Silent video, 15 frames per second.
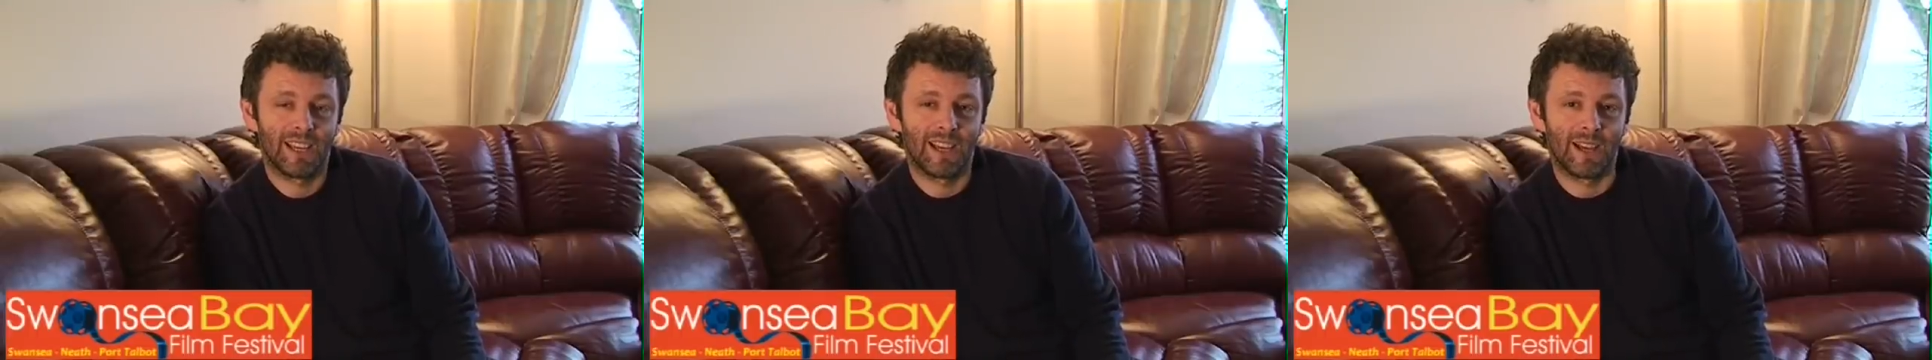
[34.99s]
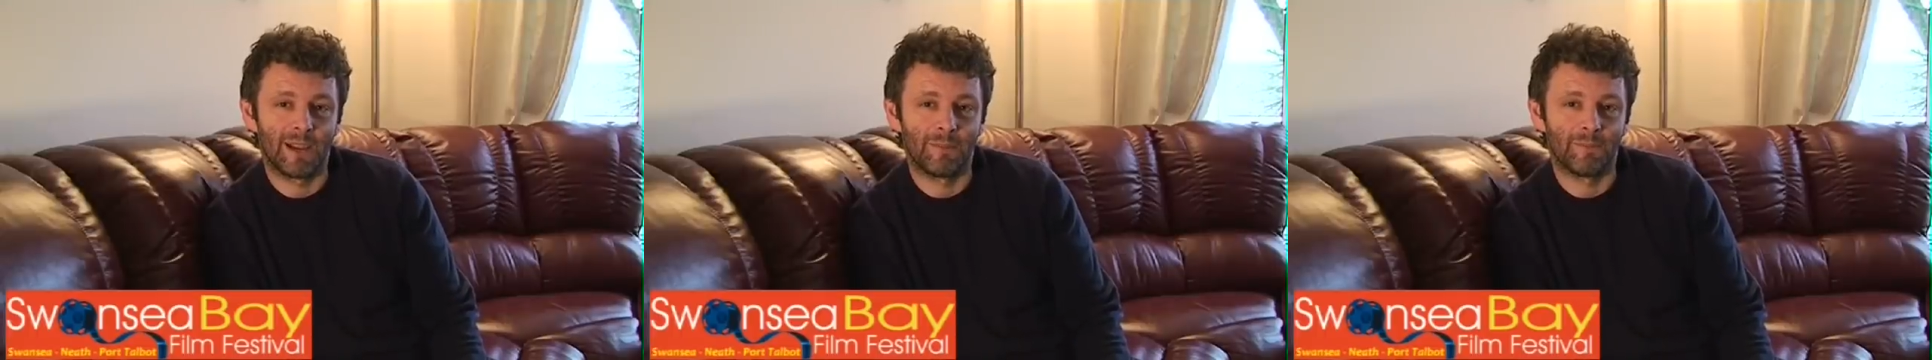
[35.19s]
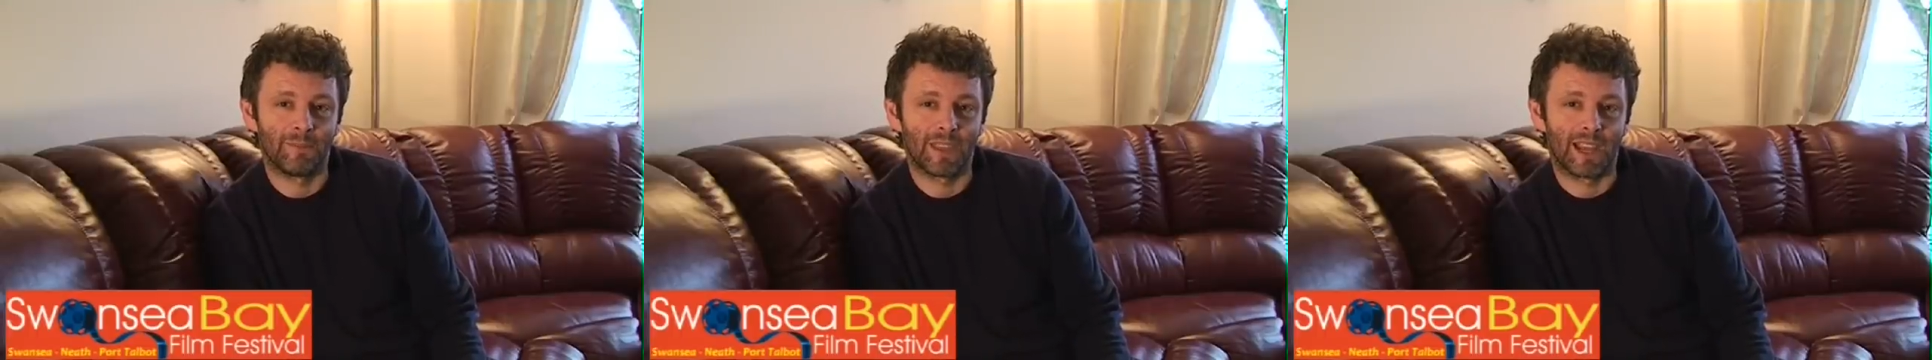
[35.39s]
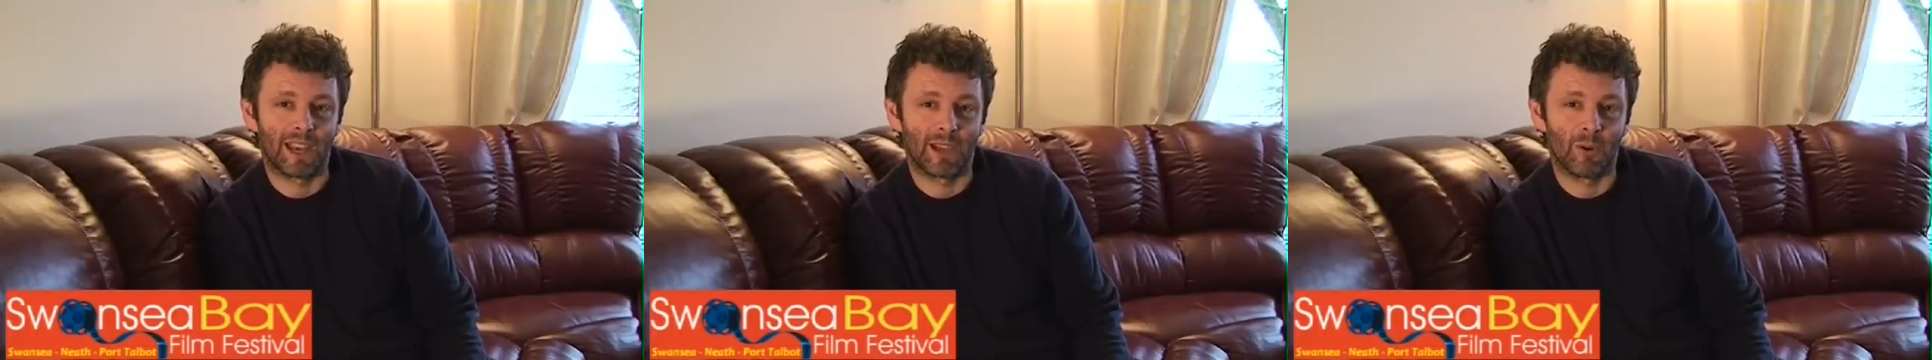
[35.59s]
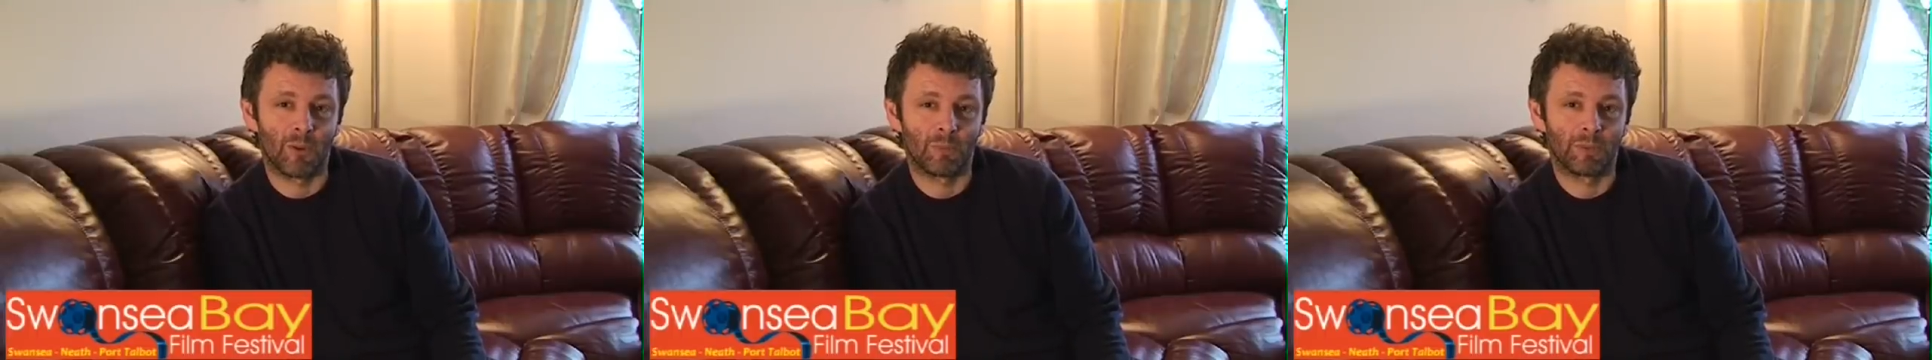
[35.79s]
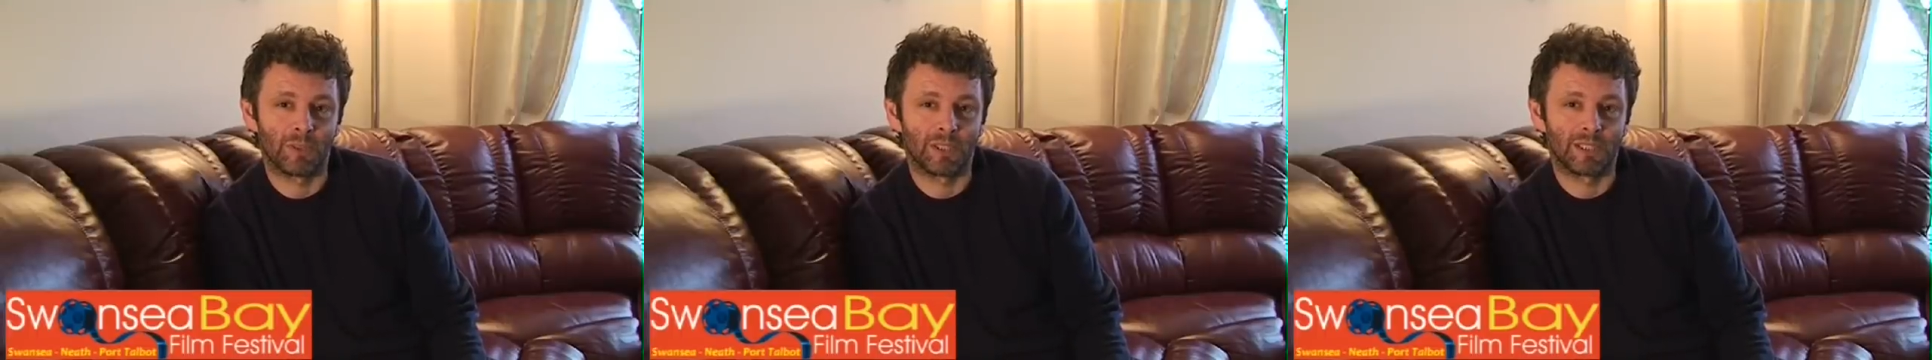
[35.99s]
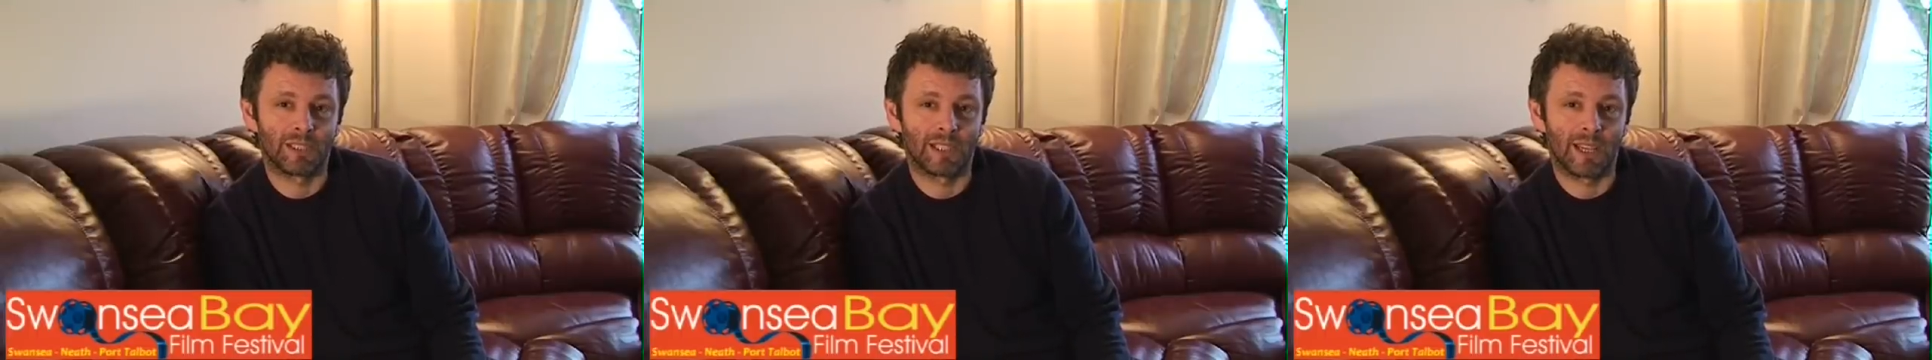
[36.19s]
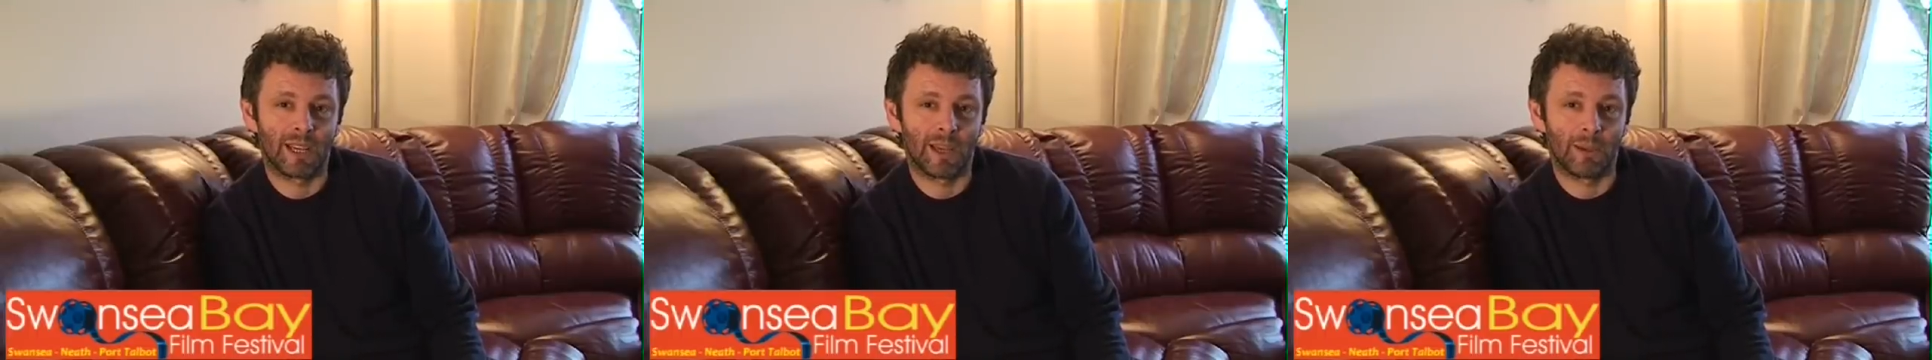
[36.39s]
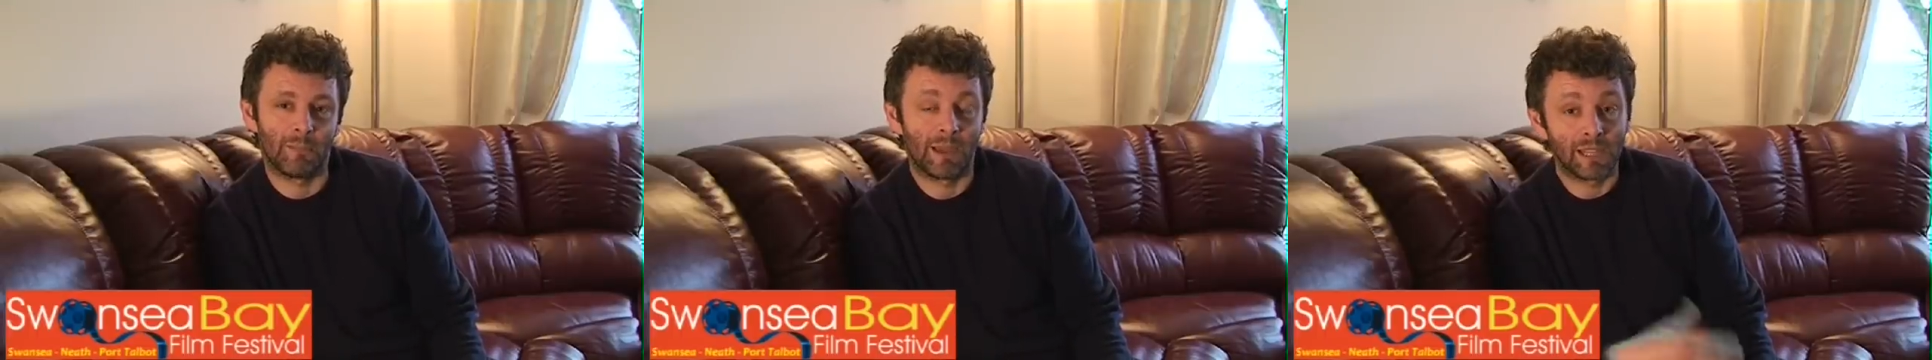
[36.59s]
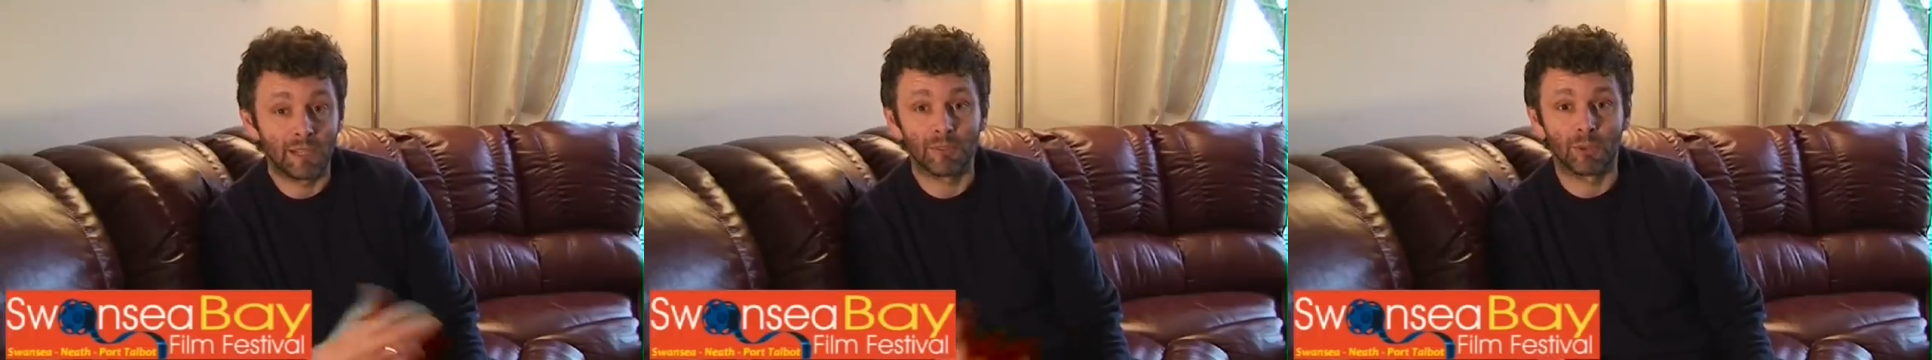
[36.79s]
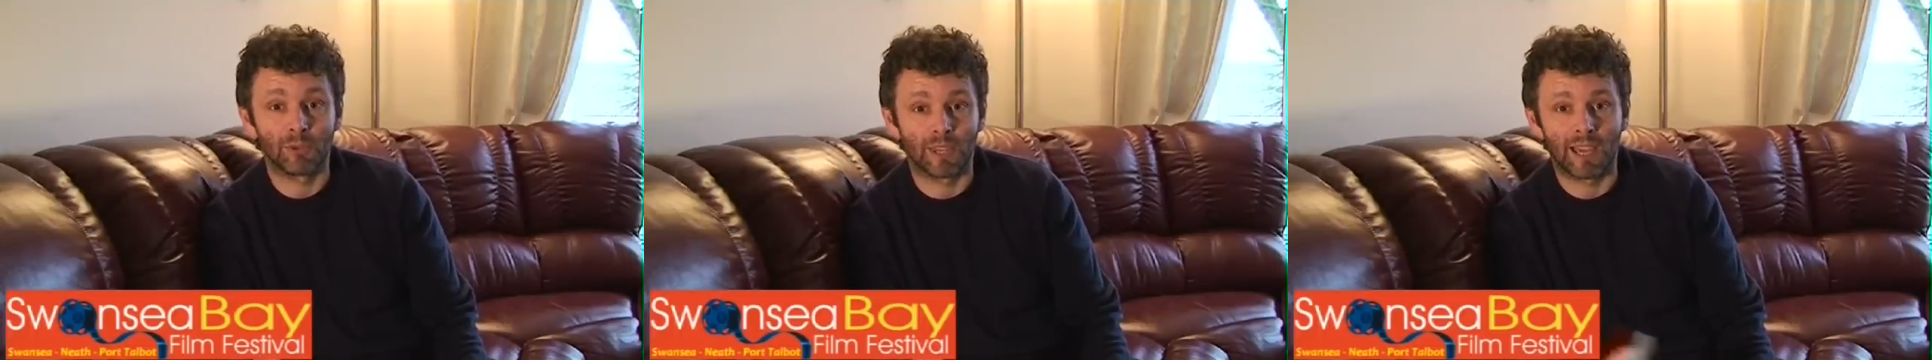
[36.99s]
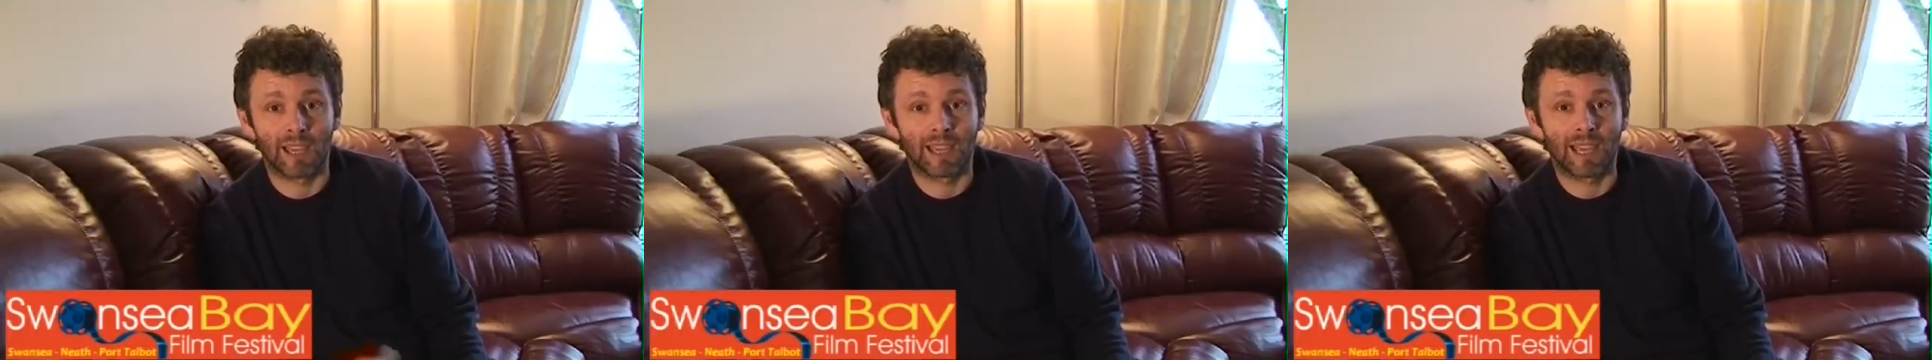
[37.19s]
And I hope that many of you there